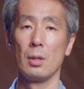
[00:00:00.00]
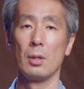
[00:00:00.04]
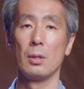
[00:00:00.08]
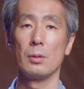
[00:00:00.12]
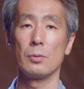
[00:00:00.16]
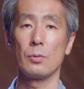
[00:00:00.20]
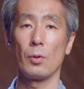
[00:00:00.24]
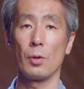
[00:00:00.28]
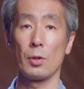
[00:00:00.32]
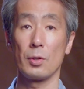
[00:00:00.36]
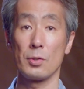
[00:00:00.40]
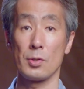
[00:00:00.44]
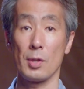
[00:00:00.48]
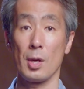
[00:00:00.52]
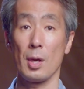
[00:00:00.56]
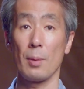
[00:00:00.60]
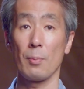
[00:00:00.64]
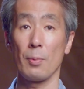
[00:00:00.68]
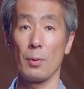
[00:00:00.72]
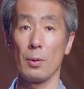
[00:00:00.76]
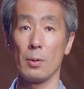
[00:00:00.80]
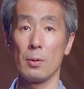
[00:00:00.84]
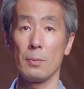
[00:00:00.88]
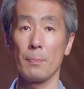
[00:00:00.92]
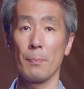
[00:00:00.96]
For
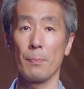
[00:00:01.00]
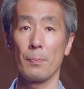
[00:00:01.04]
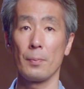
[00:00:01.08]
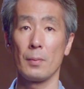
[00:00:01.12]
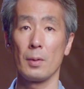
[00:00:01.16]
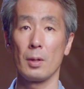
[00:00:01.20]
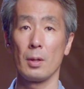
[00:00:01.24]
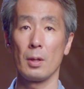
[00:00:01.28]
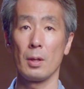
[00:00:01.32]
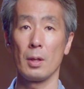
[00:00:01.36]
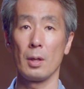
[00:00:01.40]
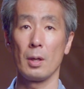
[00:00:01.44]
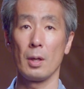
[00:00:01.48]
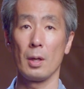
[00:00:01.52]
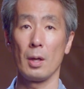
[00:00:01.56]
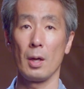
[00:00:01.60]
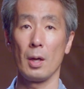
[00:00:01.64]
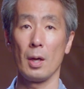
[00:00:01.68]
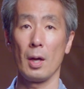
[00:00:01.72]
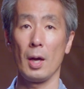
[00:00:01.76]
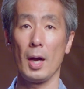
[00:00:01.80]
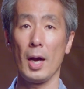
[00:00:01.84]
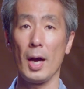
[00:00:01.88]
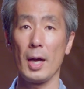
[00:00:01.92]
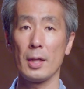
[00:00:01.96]
example,
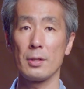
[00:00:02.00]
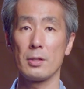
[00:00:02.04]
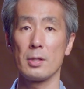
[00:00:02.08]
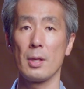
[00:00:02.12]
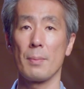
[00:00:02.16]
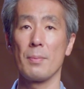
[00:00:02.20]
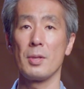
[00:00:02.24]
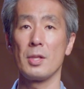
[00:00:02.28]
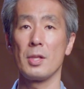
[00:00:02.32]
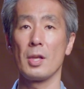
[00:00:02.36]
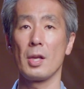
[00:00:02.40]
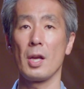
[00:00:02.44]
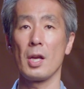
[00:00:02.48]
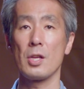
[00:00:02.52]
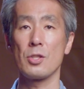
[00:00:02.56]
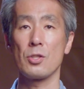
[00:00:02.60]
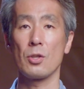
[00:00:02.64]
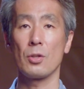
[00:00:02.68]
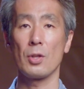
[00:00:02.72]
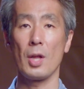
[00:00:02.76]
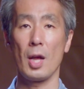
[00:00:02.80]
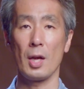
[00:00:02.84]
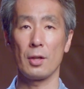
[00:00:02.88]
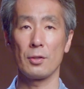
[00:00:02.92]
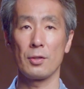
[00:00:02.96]
at the
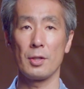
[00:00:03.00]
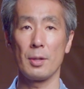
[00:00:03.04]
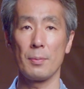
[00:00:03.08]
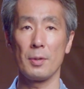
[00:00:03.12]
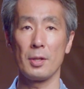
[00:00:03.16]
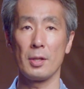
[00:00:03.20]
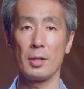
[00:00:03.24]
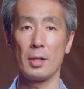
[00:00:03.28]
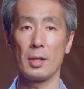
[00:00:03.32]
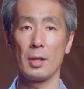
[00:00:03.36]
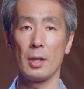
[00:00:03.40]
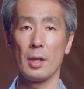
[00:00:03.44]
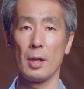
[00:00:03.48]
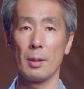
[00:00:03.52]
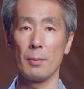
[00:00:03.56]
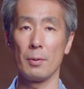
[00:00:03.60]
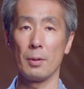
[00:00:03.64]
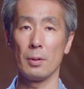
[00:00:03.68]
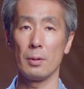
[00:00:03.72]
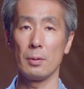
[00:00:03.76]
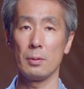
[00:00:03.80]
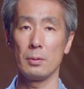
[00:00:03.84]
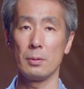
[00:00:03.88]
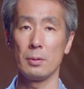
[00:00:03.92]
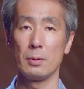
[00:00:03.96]
mitigation activity
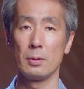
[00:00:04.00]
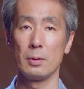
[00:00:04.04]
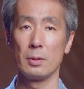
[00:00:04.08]
level,